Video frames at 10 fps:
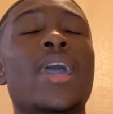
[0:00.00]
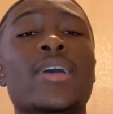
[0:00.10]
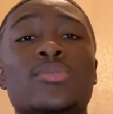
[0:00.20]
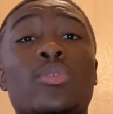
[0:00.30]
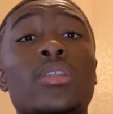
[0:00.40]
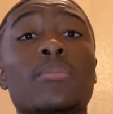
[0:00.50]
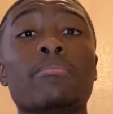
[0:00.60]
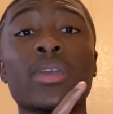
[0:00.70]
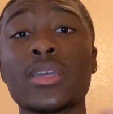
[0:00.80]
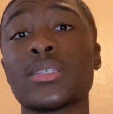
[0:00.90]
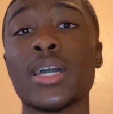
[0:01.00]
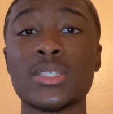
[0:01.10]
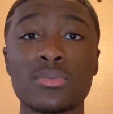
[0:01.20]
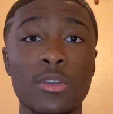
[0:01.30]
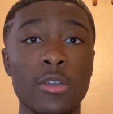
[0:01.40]
as where the bigger
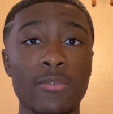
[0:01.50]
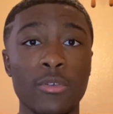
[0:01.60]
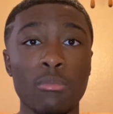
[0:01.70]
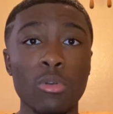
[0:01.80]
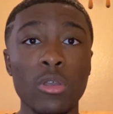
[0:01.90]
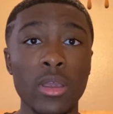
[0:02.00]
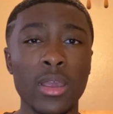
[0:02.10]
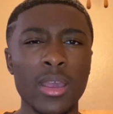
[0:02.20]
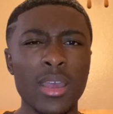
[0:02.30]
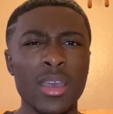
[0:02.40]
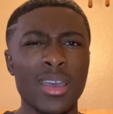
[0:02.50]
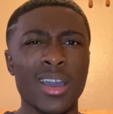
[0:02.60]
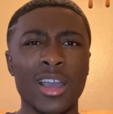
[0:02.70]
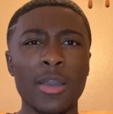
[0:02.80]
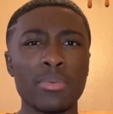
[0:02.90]
sizes were going for more
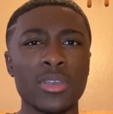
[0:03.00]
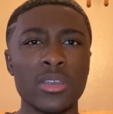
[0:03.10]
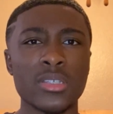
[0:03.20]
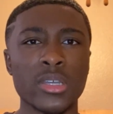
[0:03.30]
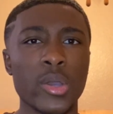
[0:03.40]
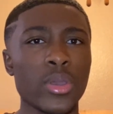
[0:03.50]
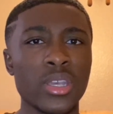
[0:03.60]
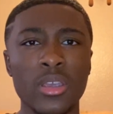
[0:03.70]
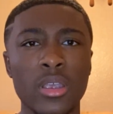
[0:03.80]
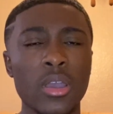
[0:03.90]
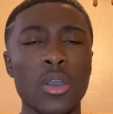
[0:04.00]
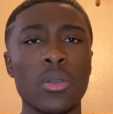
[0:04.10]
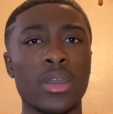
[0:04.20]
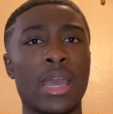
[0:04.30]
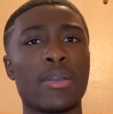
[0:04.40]
a couple years ago, a year
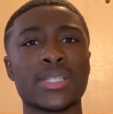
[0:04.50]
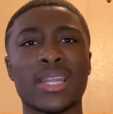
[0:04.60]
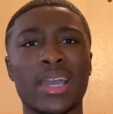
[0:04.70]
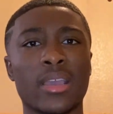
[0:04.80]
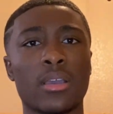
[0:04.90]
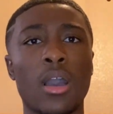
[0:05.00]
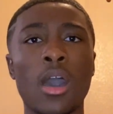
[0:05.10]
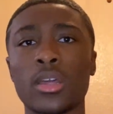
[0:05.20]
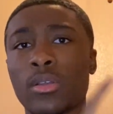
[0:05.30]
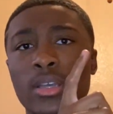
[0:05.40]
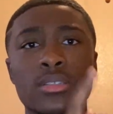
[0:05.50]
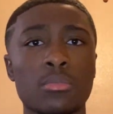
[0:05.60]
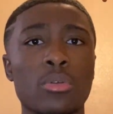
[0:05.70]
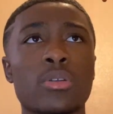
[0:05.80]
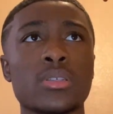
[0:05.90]
ago, and now it's like all across the
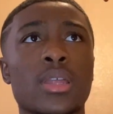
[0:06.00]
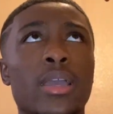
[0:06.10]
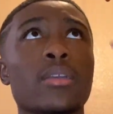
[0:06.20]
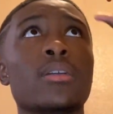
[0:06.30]
board. It's like